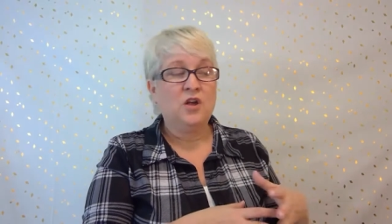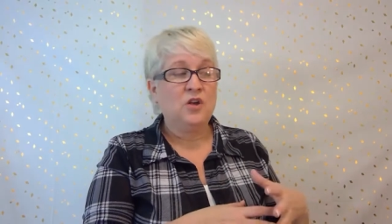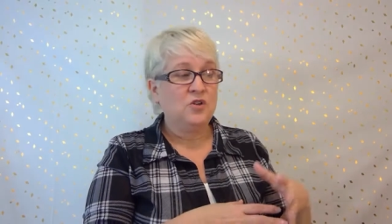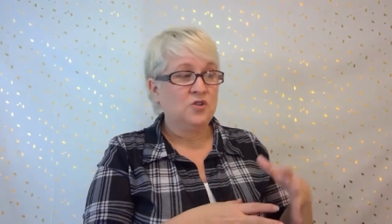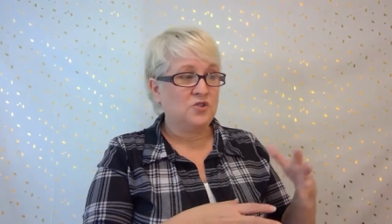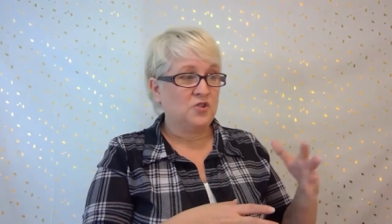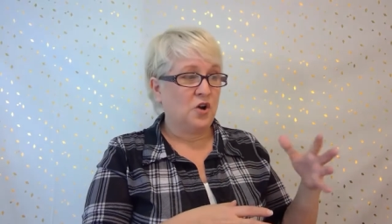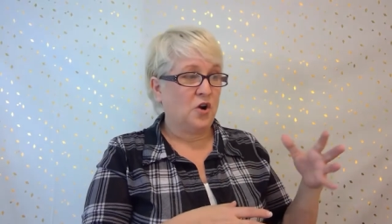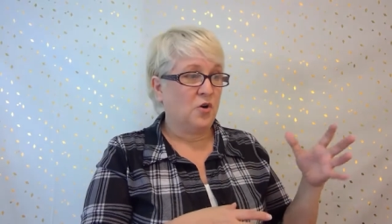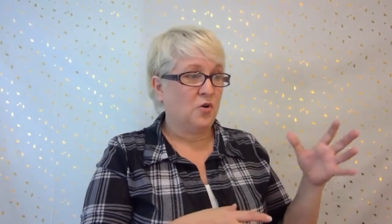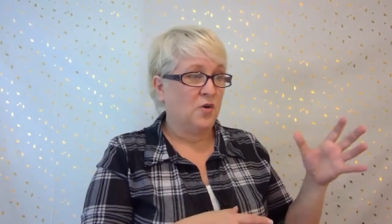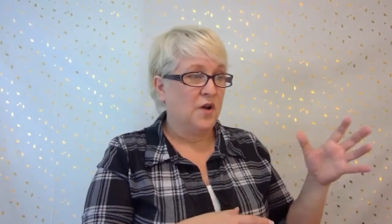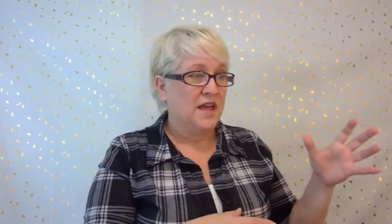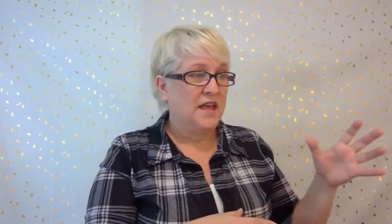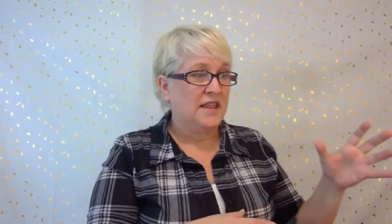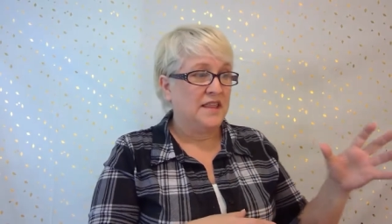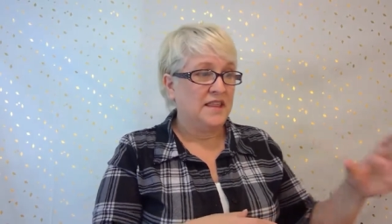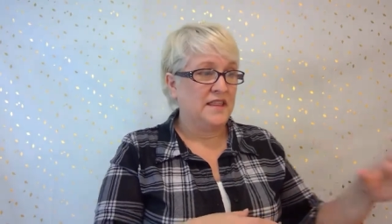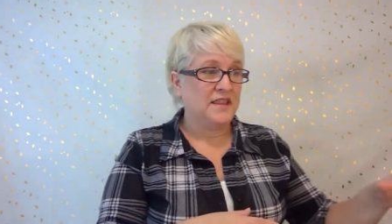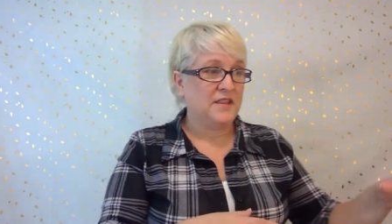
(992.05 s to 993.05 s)
So
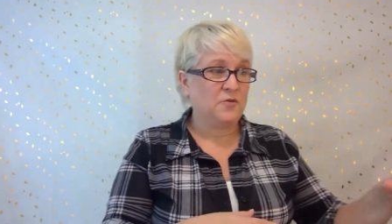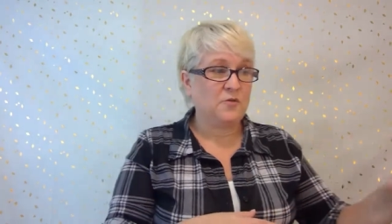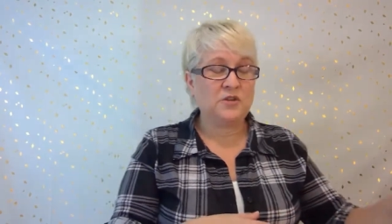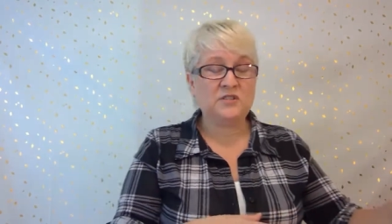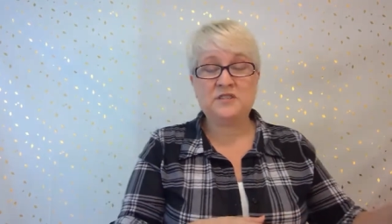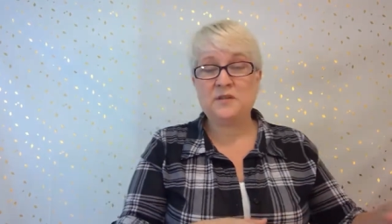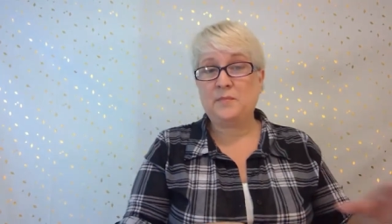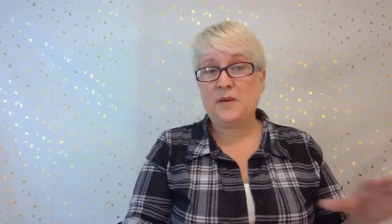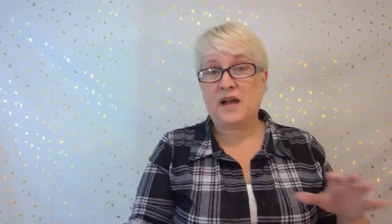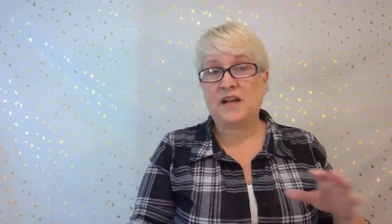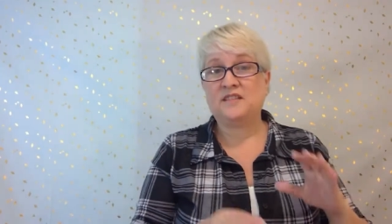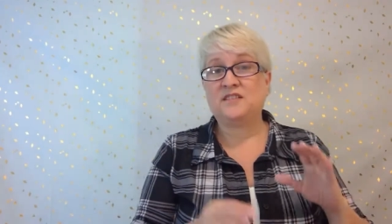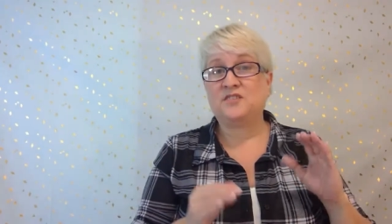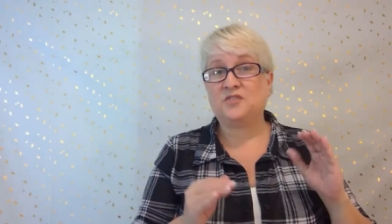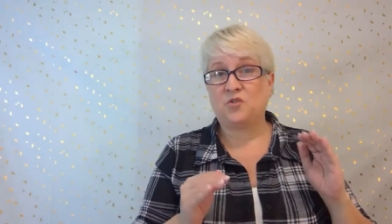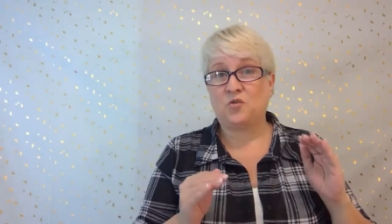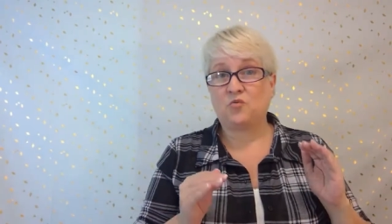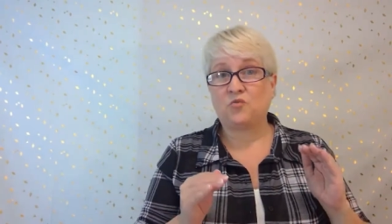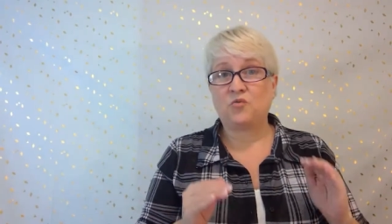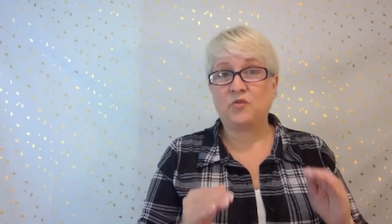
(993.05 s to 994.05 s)
Quilty Box
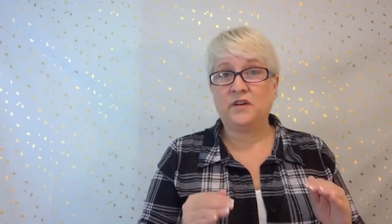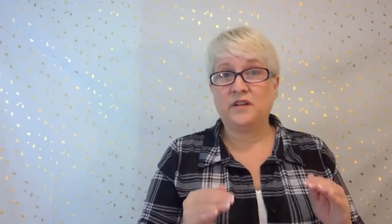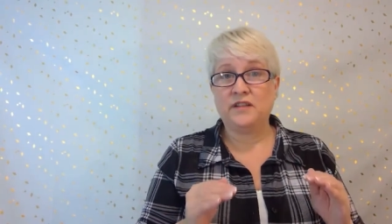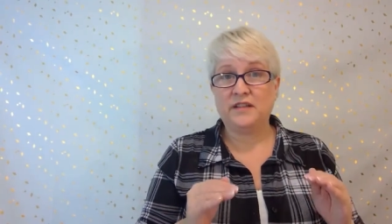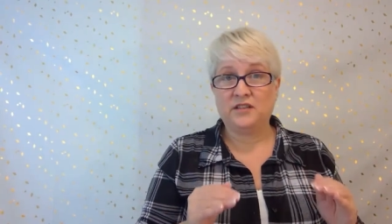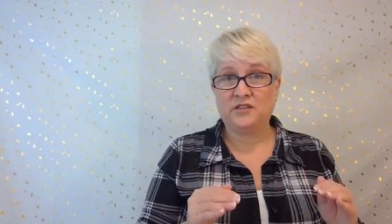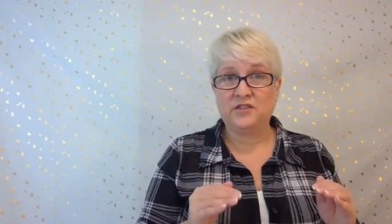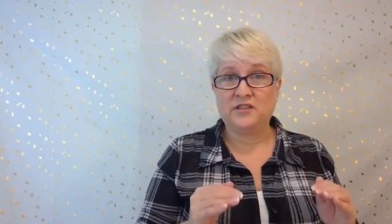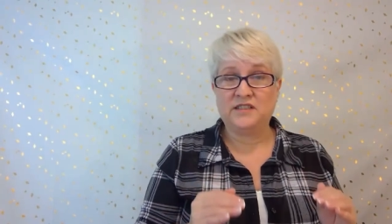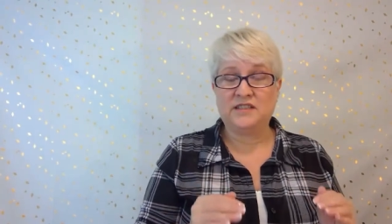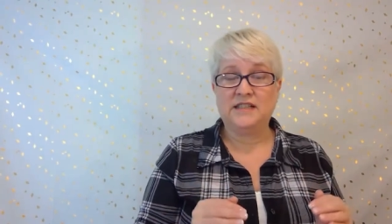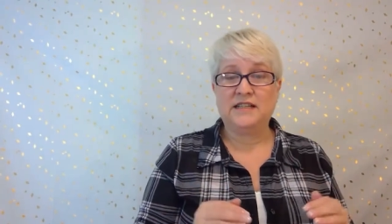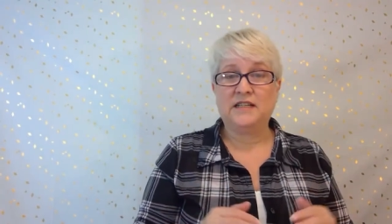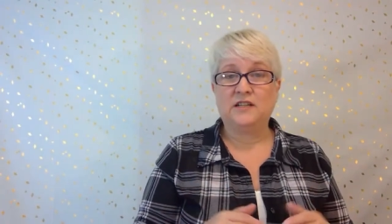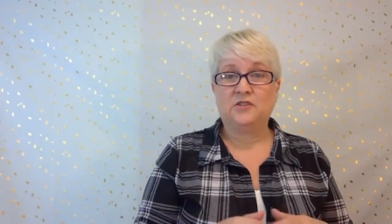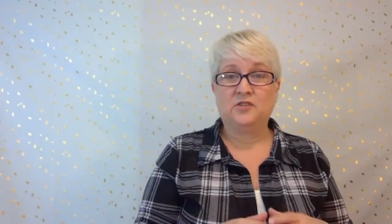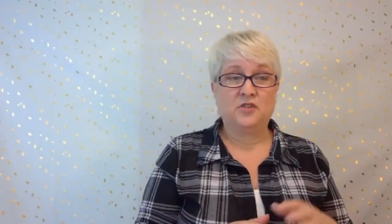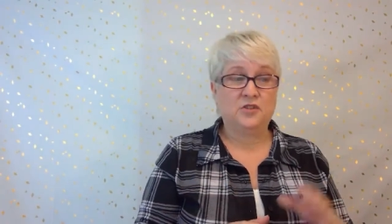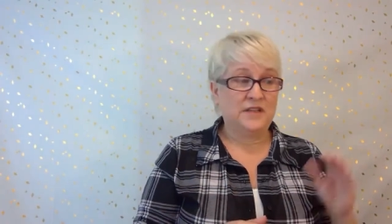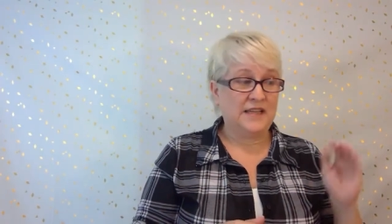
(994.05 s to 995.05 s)
is a really good
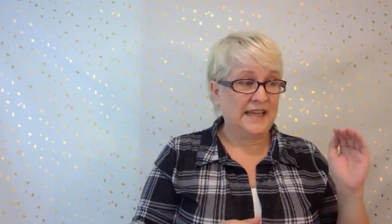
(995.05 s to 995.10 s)
deal.